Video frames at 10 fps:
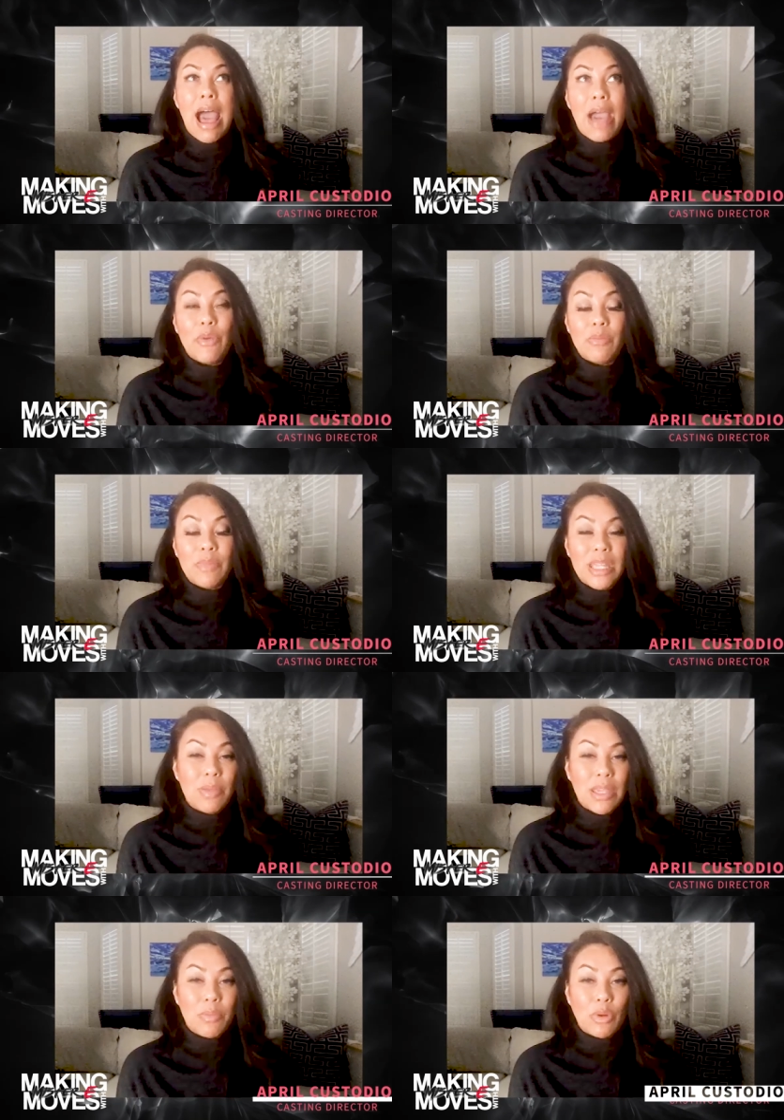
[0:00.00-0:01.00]
i would meet
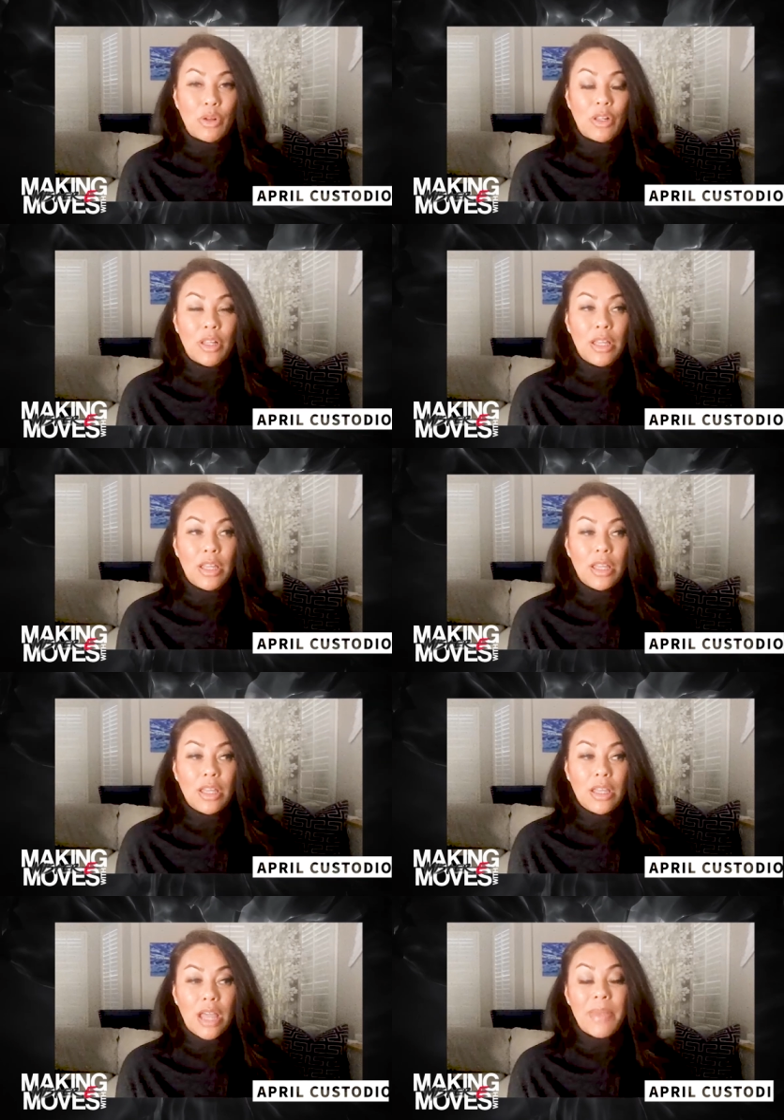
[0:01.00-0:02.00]
people
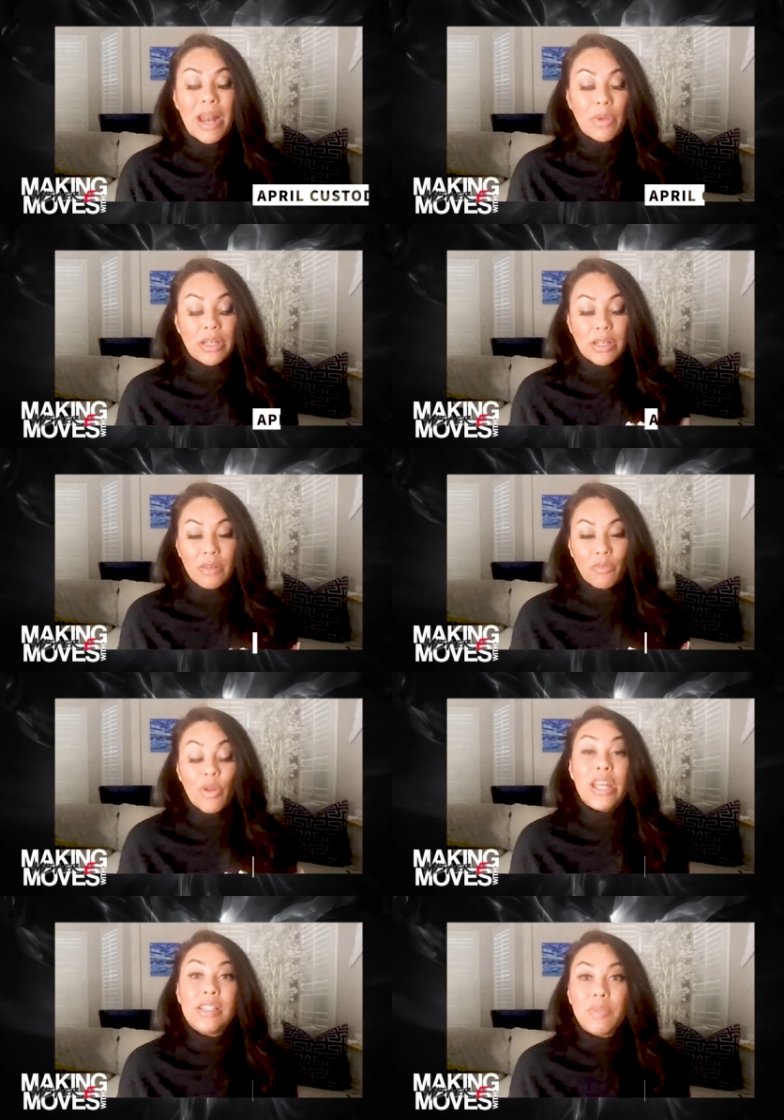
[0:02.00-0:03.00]
I mean, I would
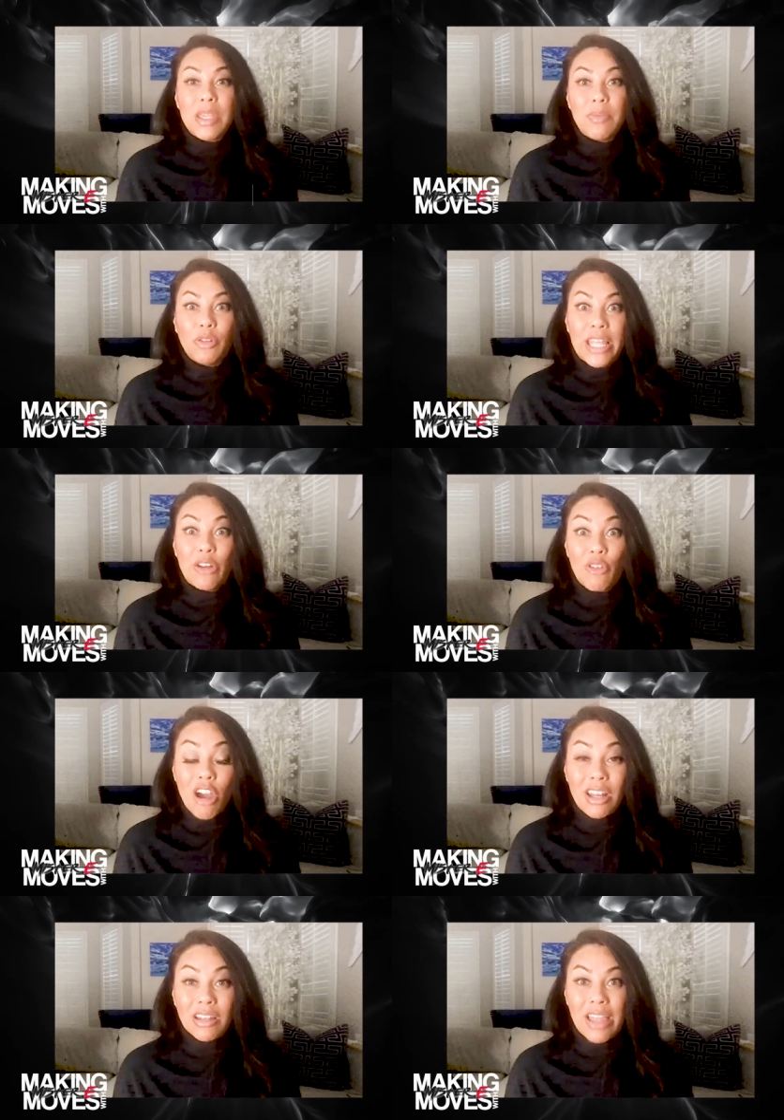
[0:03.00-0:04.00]
run into people later
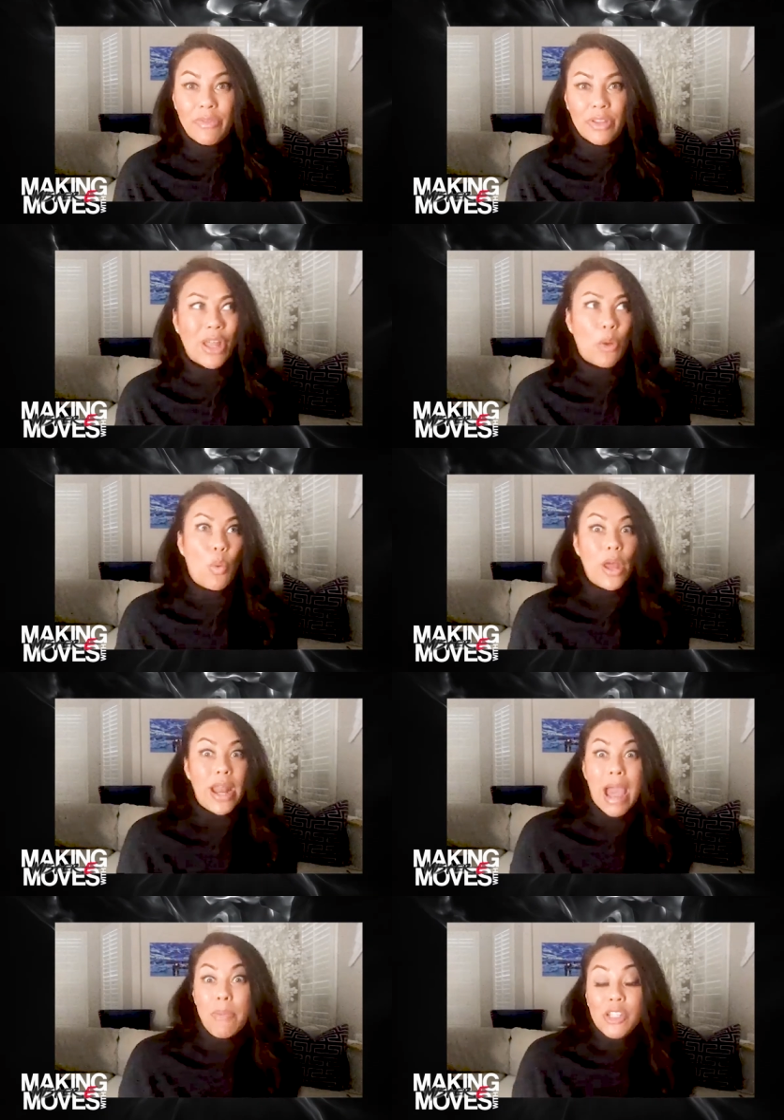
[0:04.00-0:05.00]
on in life and they're like, What
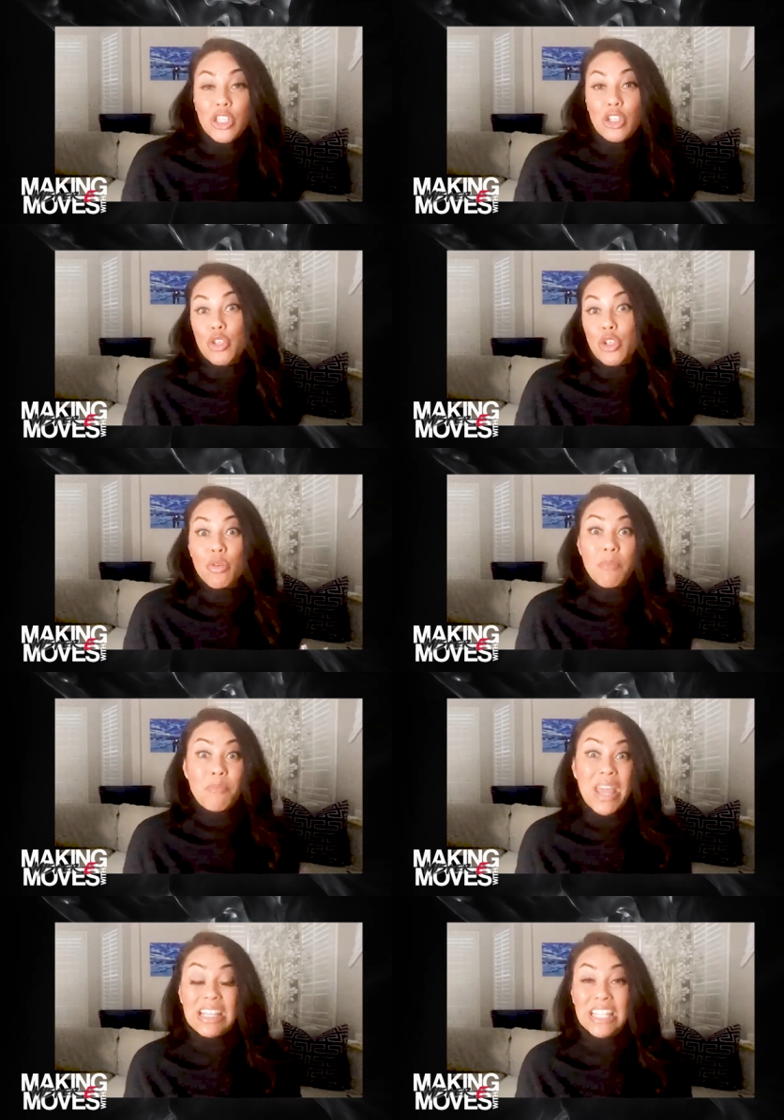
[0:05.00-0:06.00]
happened to you? You were
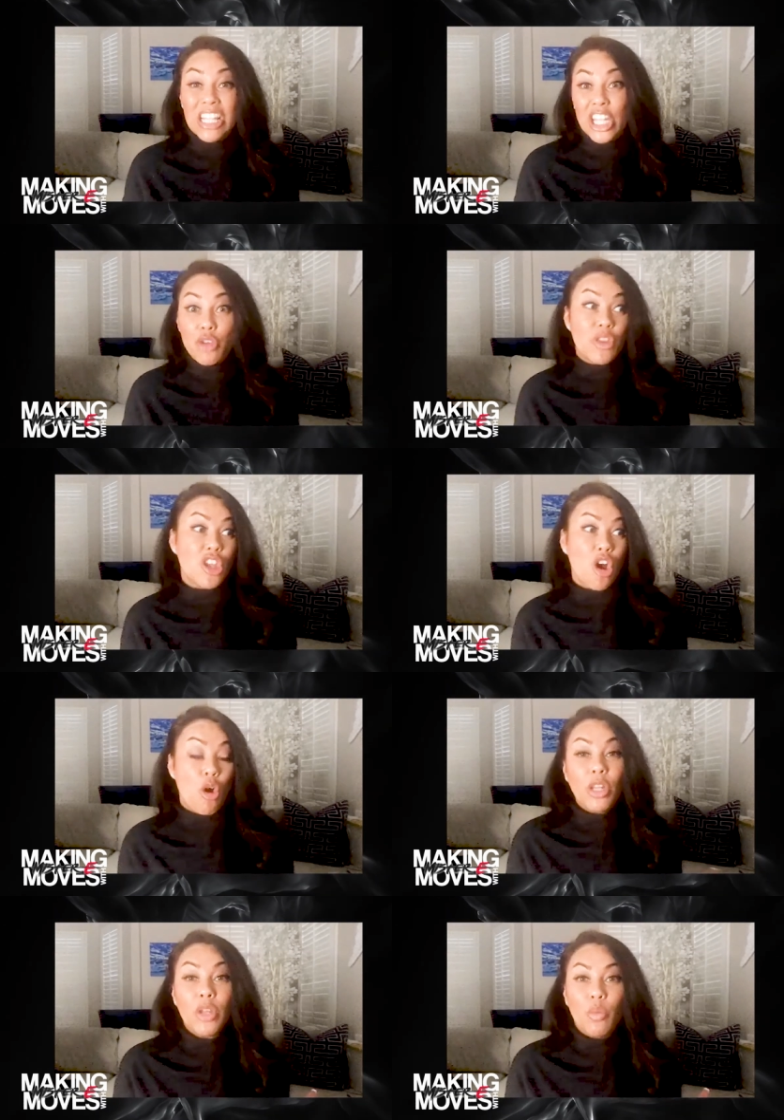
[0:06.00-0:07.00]
amazing. Like, you were the
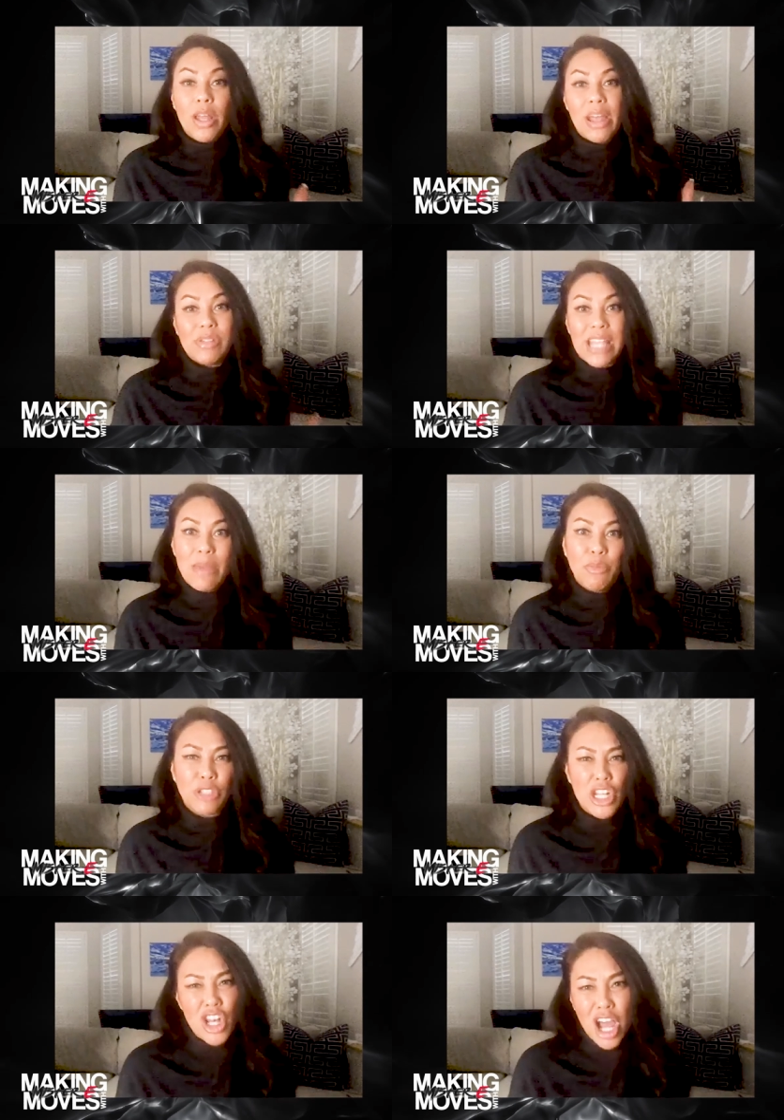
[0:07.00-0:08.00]
only one that was able
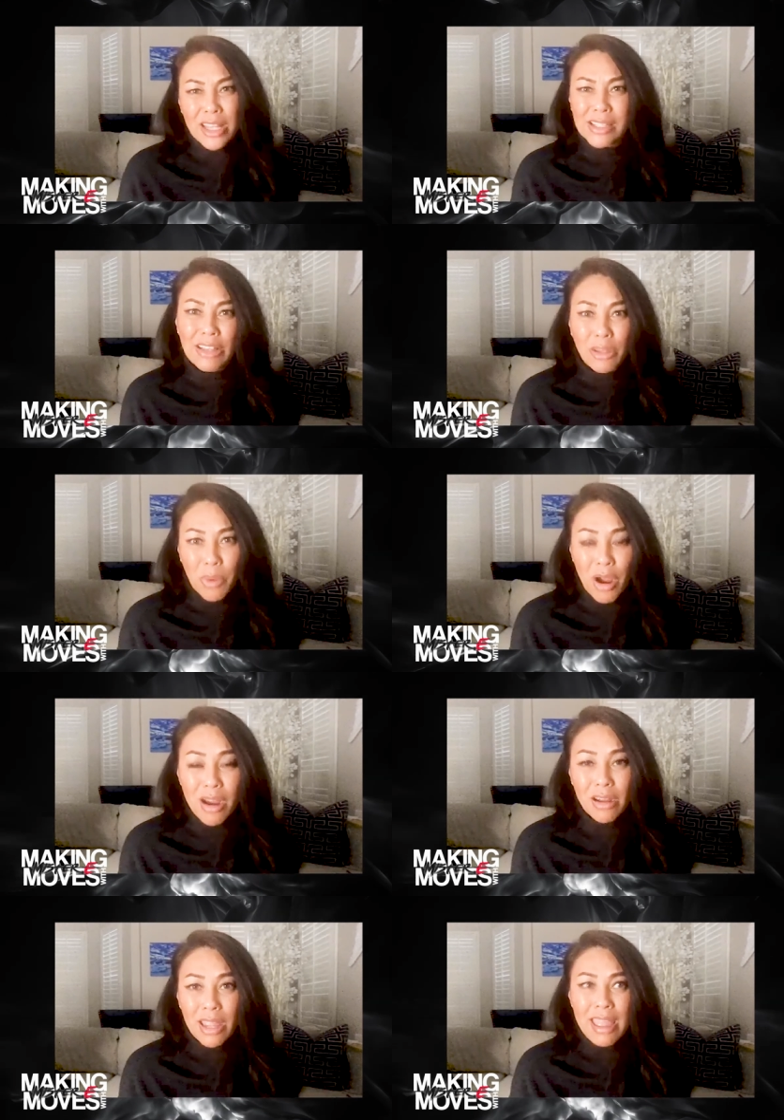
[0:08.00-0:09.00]
to knock this out the
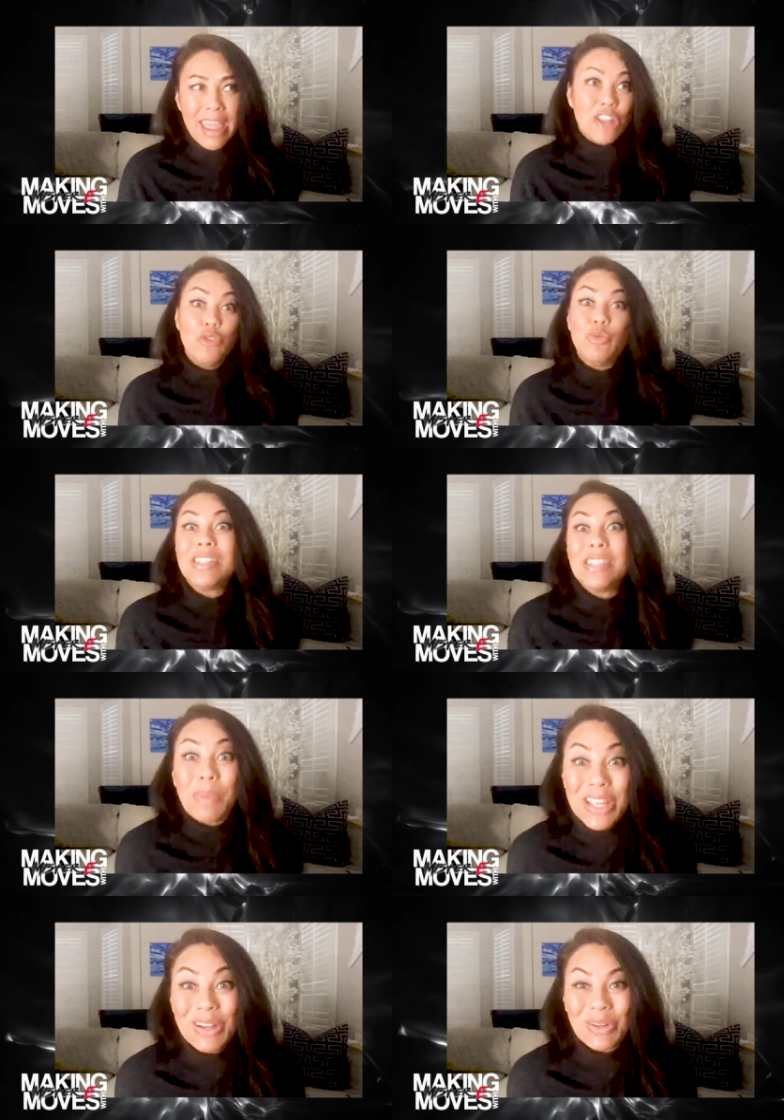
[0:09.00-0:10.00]
park and you
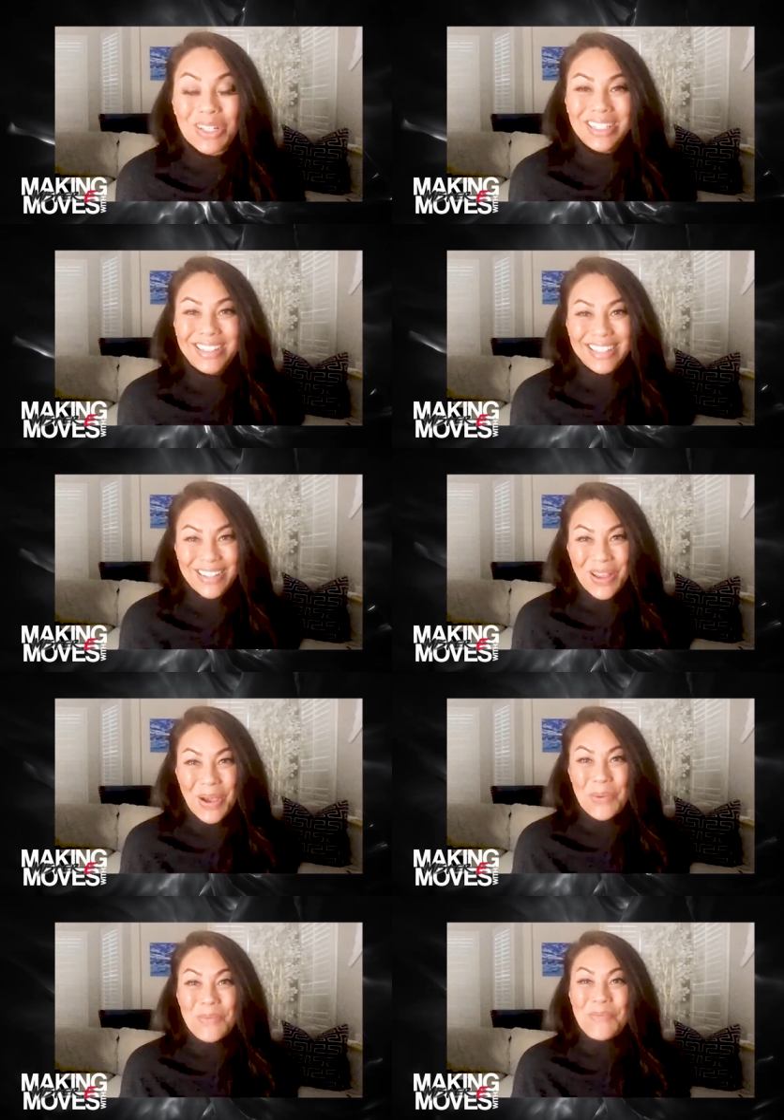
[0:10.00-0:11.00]
disappeared, you
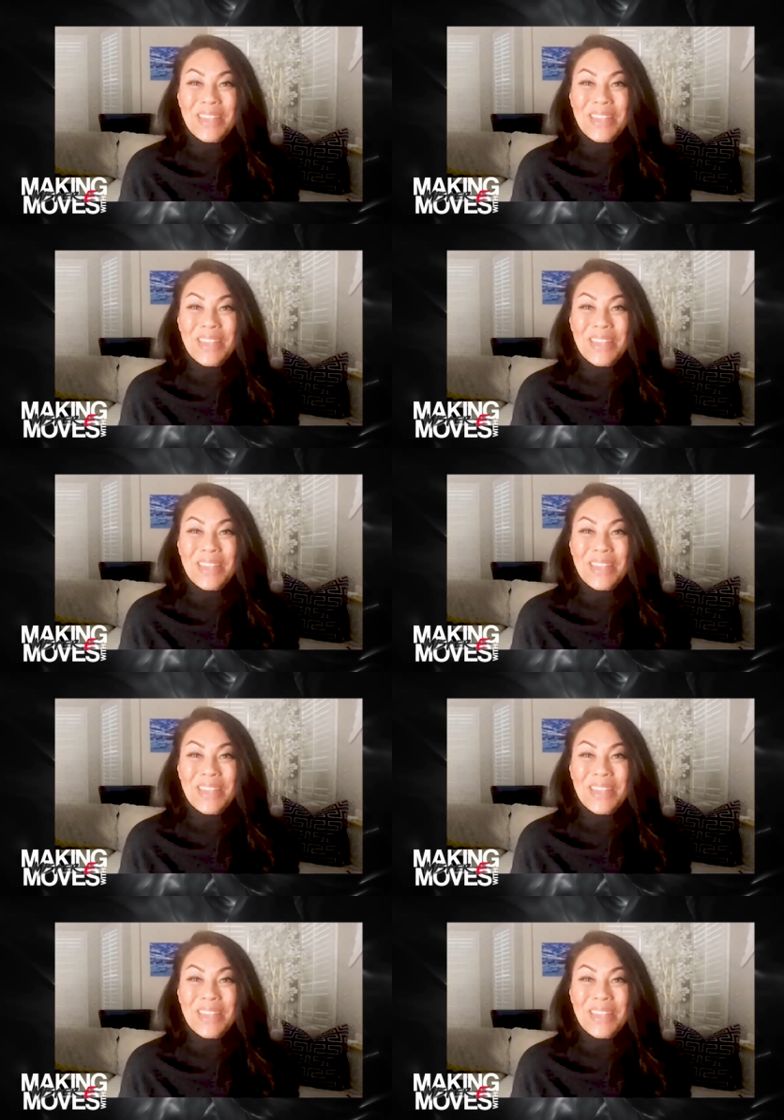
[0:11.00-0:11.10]
know?